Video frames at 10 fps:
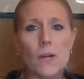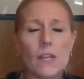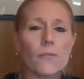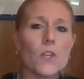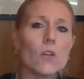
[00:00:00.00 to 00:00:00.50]
But
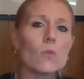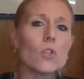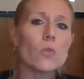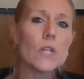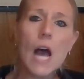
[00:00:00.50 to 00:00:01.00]
if you
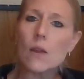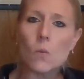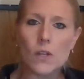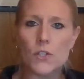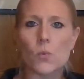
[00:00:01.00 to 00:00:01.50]
do
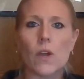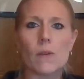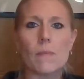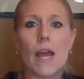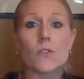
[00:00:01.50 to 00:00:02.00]
not want to
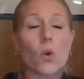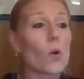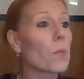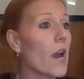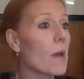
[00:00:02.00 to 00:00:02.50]
wear a mask,
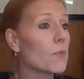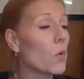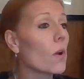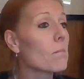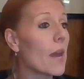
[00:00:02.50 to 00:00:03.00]
or perhaps
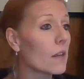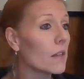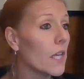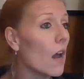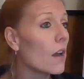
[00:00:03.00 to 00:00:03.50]
you are
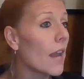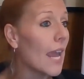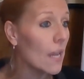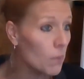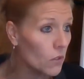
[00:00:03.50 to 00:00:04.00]
medically
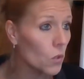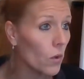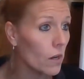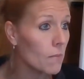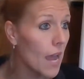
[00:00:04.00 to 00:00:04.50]
unable to
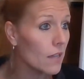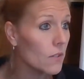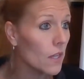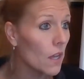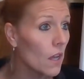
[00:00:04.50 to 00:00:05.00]
wear a
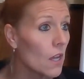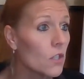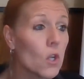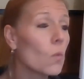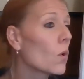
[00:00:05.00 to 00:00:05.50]
mask,
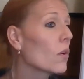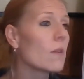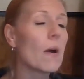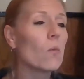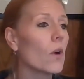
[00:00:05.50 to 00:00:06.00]
don't
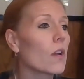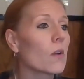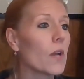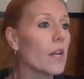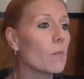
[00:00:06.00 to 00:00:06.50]
worry about
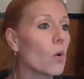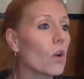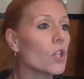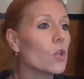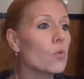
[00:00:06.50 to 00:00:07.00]
wearing one
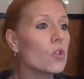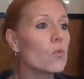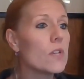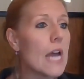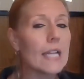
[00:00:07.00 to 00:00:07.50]
anymore. You
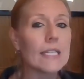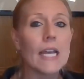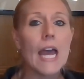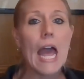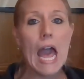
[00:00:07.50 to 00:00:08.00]
do not
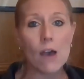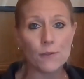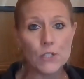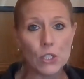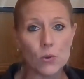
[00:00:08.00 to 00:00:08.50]

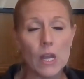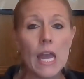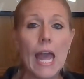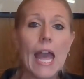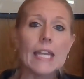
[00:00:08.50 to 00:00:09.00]
have to.
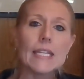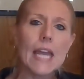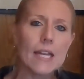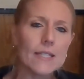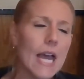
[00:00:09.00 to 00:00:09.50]
And
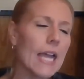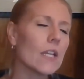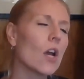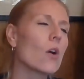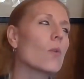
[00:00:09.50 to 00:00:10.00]
yes,
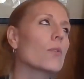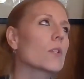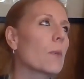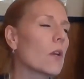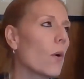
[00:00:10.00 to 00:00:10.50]
I know
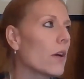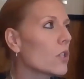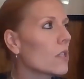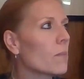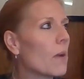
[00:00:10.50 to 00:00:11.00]
there's been
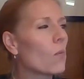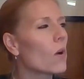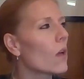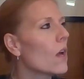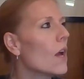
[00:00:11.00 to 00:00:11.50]
questions about,
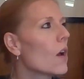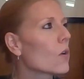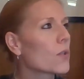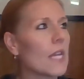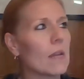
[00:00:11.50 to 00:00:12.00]
well,
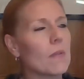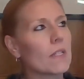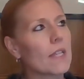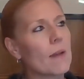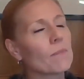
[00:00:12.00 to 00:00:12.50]
or
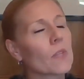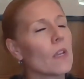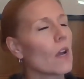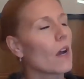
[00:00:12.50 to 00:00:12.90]
statements that,